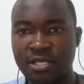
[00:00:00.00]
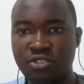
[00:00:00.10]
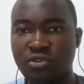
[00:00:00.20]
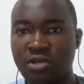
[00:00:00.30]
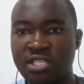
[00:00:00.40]

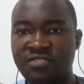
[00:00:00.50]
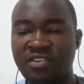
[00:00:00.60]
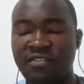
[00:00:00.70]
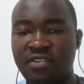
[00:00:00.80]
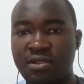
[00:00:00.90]
So it's
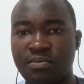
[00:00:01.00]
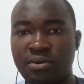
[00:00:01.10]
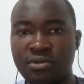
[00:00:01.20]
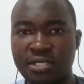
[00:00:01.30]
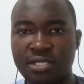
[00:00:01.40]
very, very
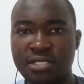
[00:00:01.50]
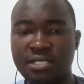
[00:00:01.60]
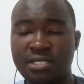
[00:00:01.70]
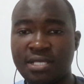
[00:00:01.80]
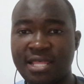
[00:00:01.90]

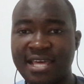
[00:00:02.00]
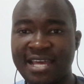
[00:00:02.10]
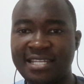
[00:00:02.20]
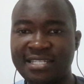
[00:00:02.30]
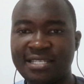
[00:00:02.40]
important
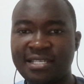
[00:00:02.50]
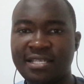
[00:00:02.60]
that